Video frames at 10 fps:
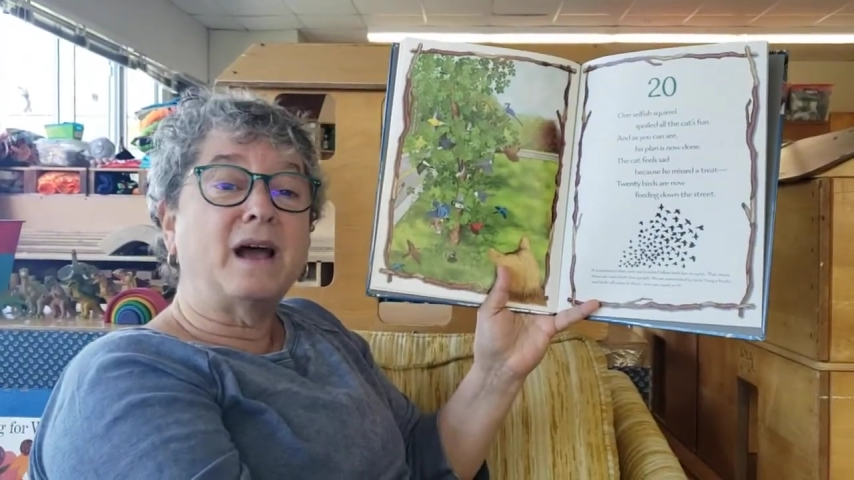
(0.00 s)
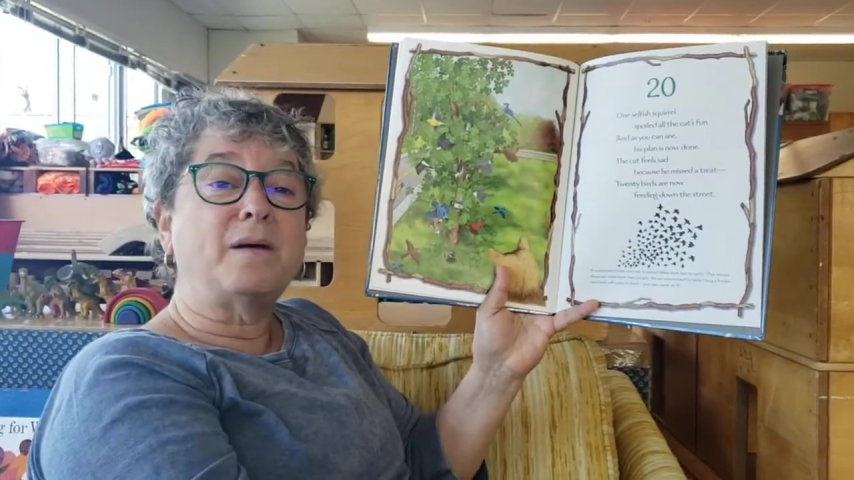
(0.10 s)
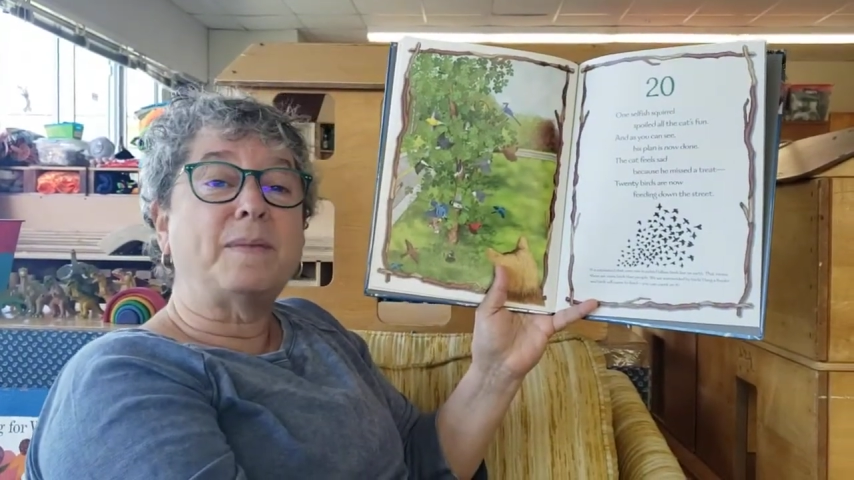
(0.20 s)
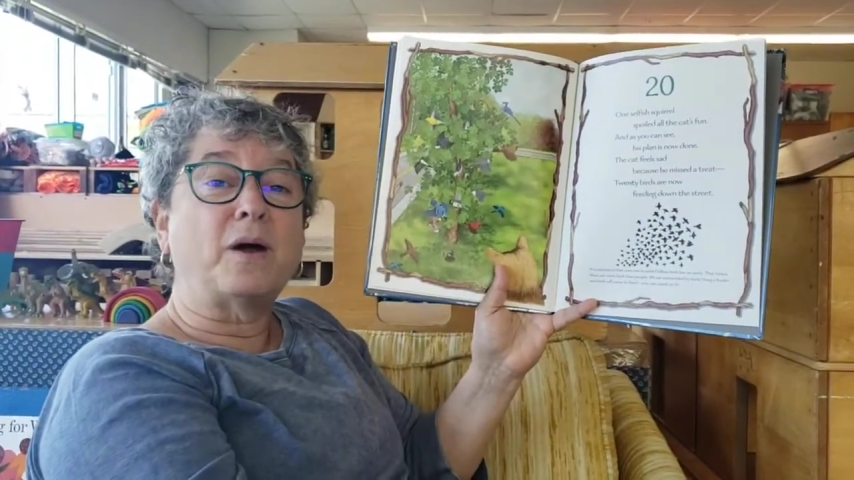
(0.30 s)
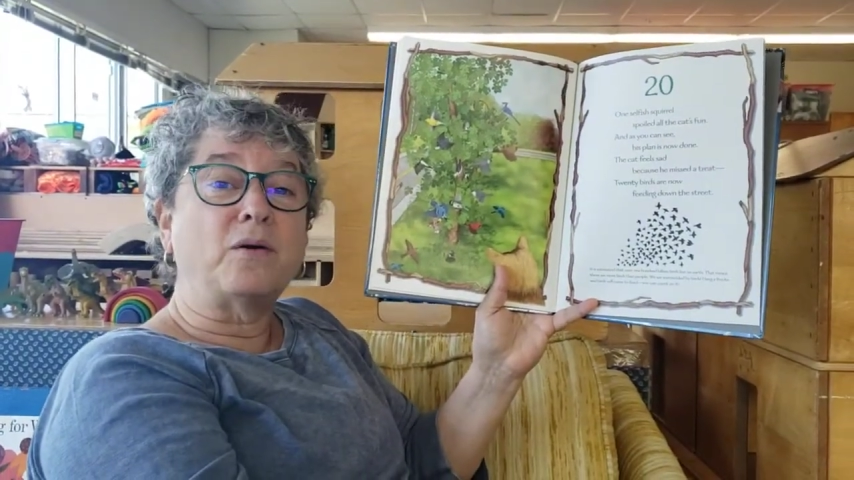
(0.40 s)

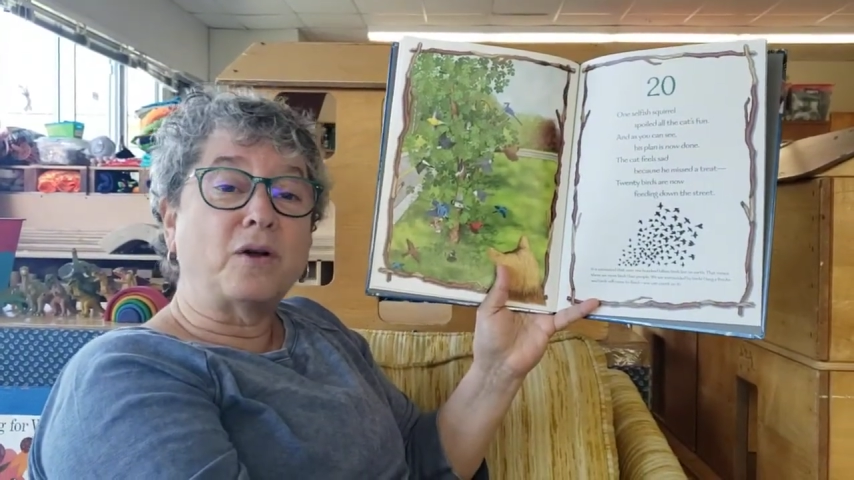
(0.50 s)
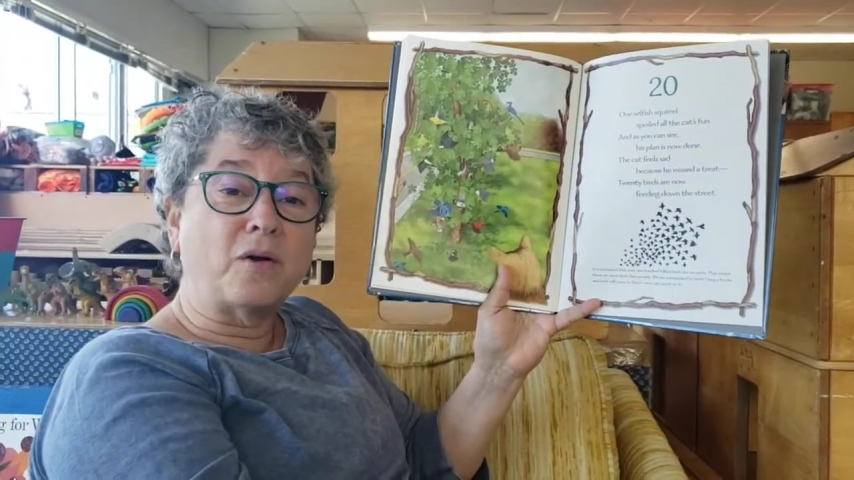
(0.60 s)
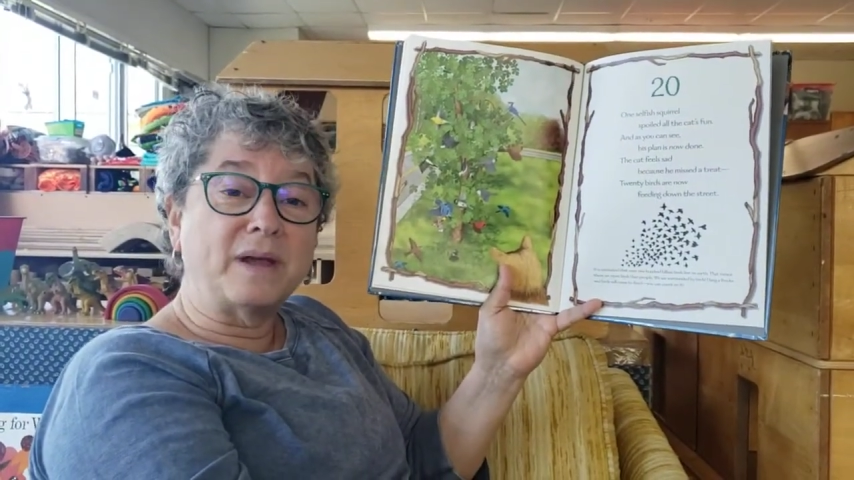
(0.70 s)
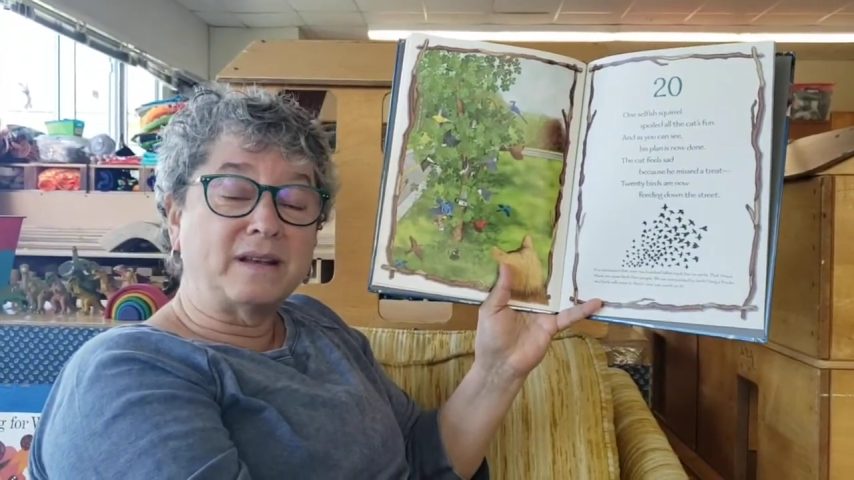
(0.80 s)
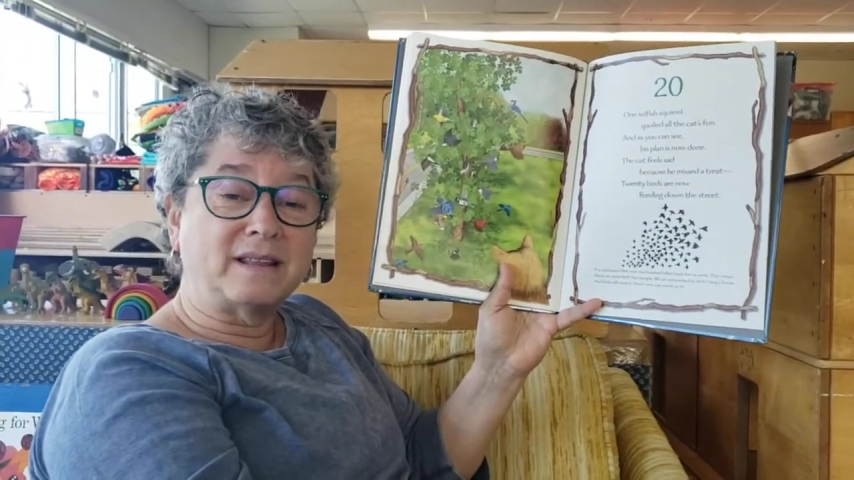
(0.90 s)
about
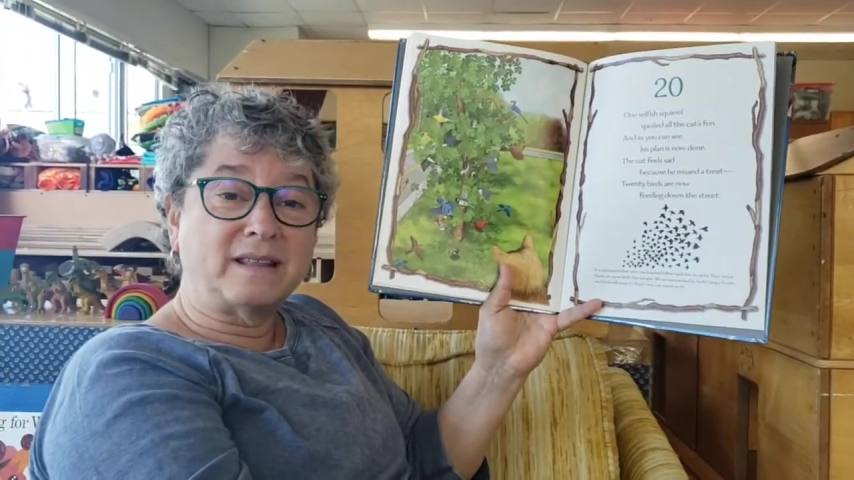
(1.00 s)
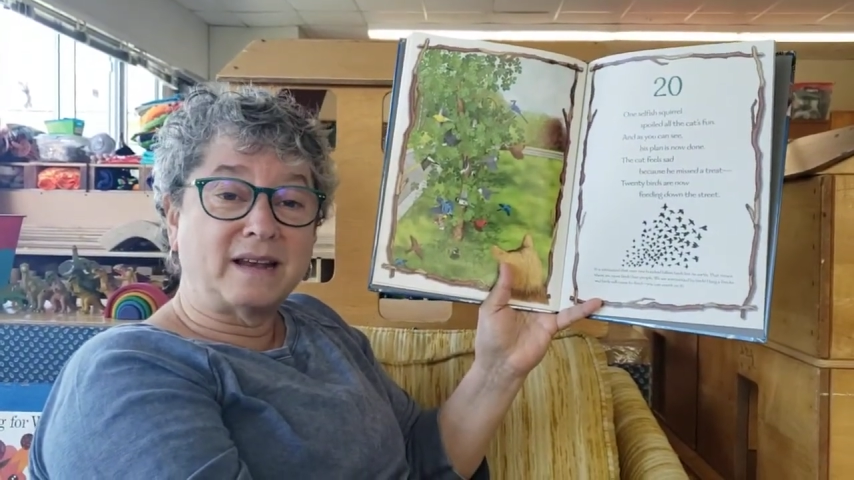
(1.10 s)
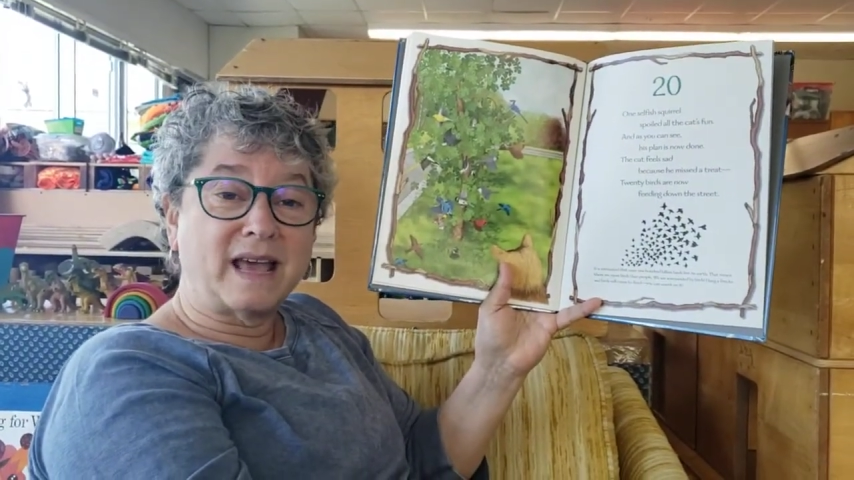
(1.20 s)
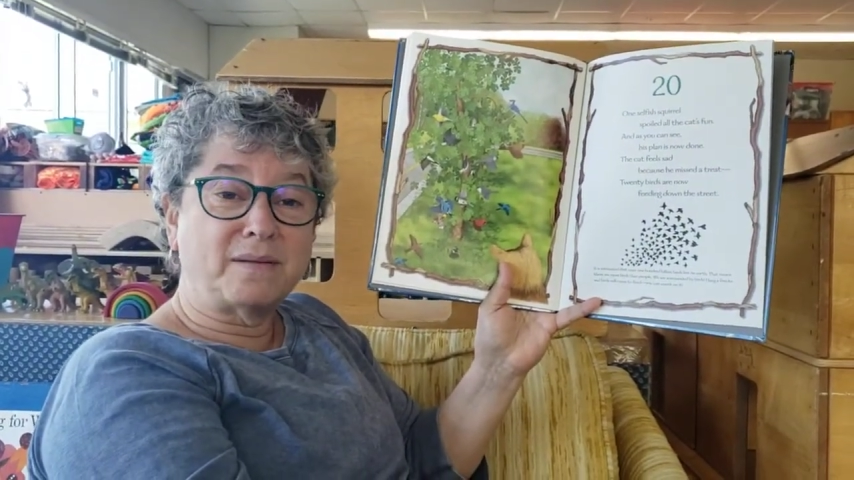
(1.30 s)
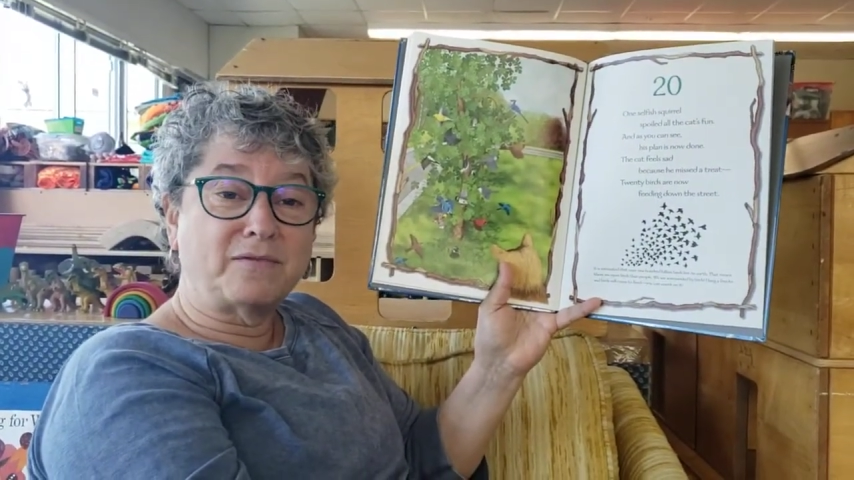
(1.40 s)
going to the Lab